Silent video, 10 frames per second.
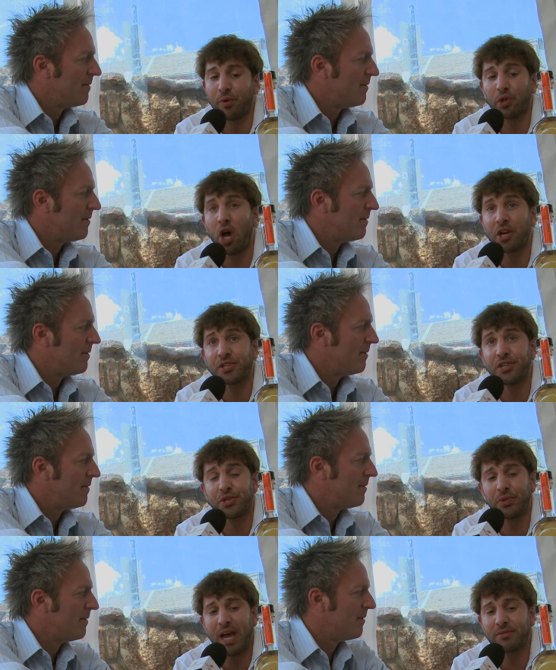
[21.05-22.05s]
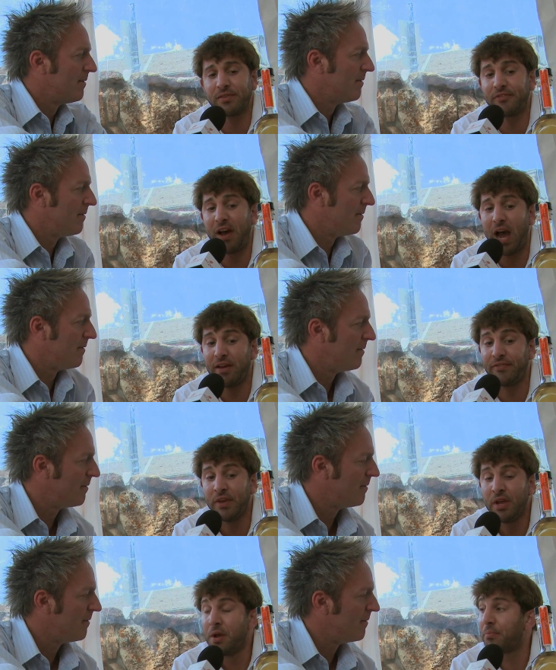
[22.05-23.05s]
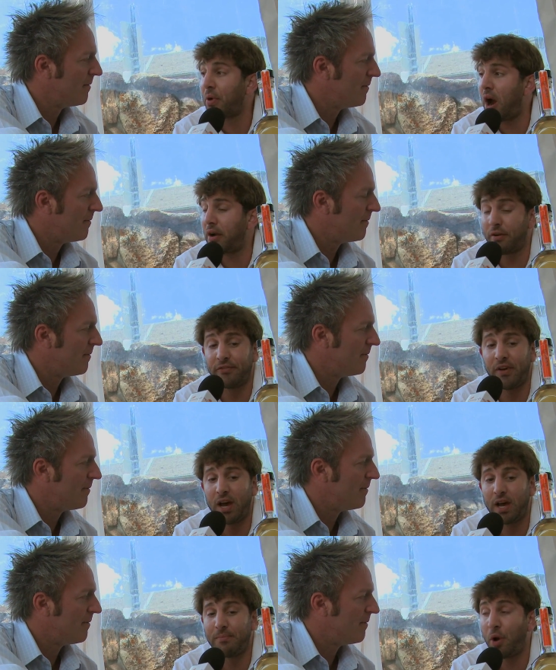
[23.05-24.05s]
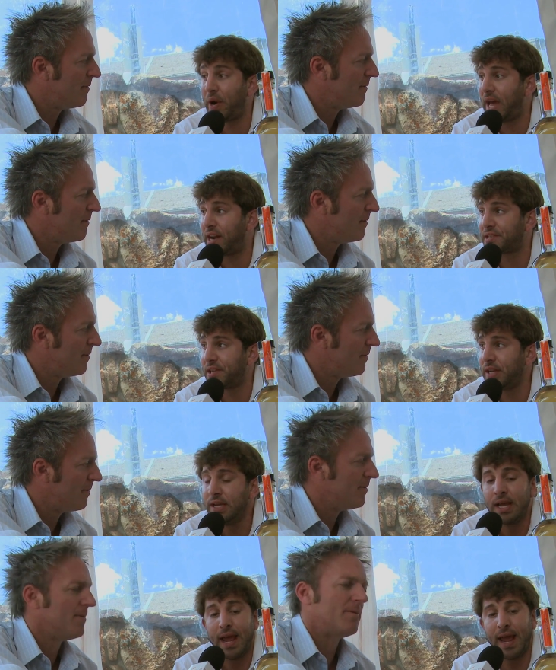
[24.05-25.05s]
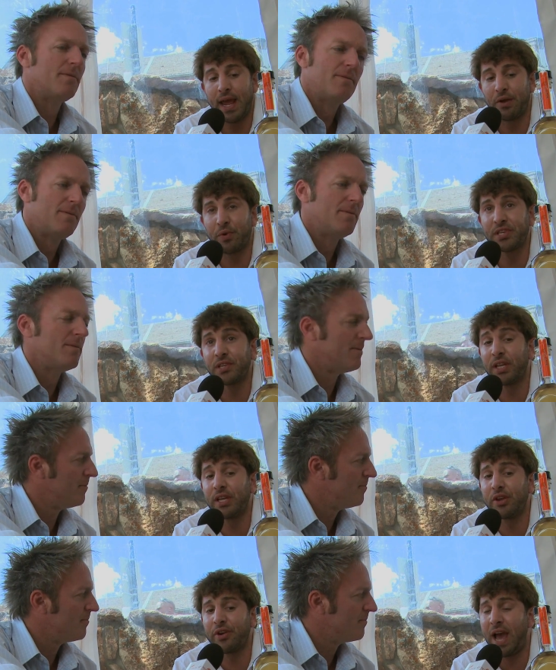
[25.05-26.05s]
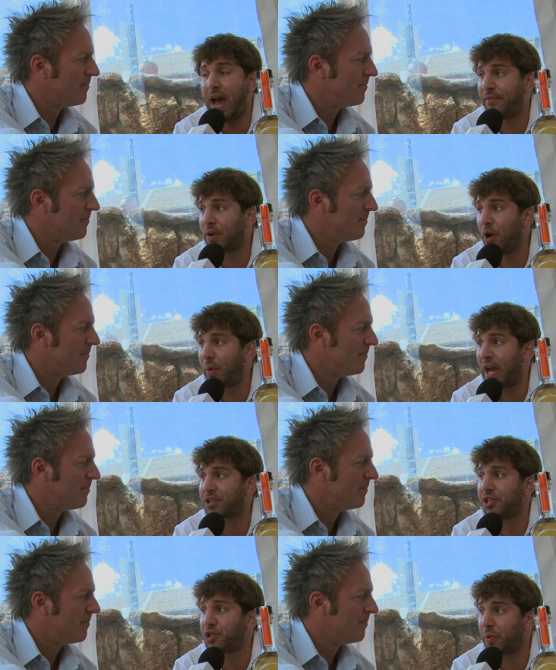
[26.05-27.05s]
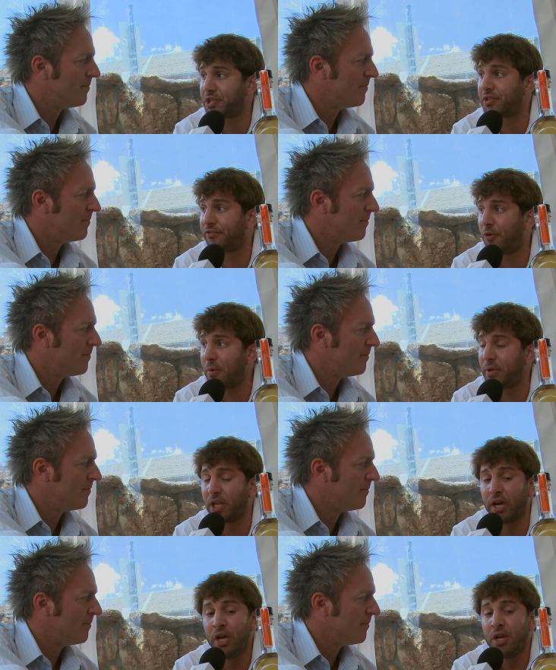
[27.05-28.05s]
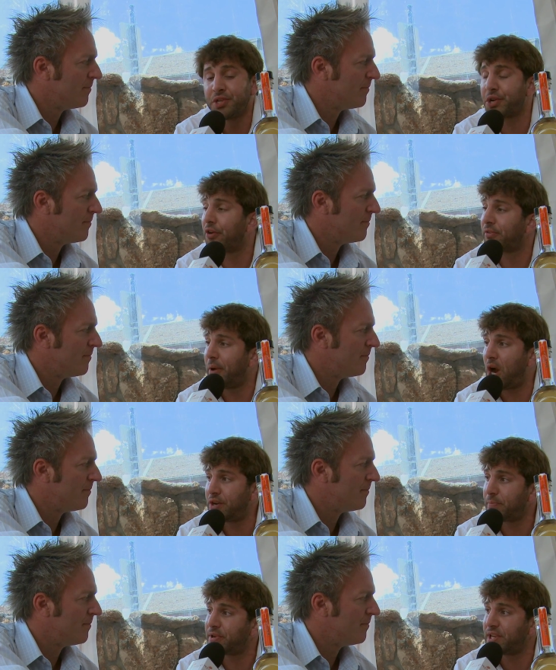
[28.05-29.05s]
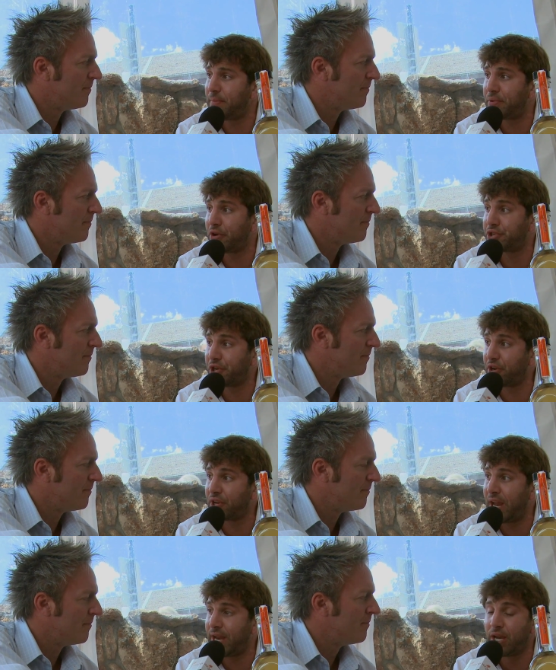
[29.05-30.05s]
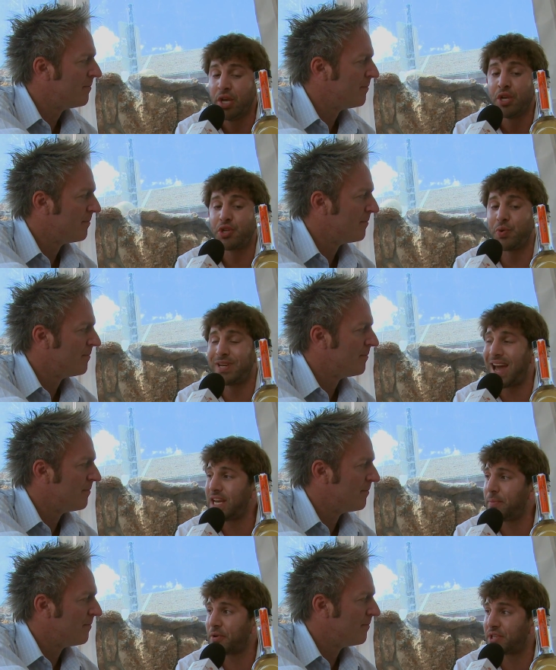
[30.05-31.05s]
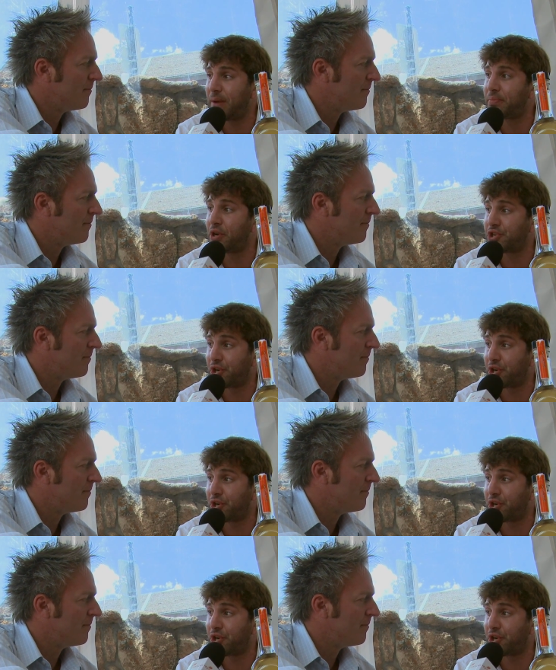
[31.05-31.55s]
Speaker 1: we were launched in 2005, product of uh, Moet Hennessy. And recently, a year and a half ago, we actually switched the formula to go from 100% pure sugarcane to 90% pure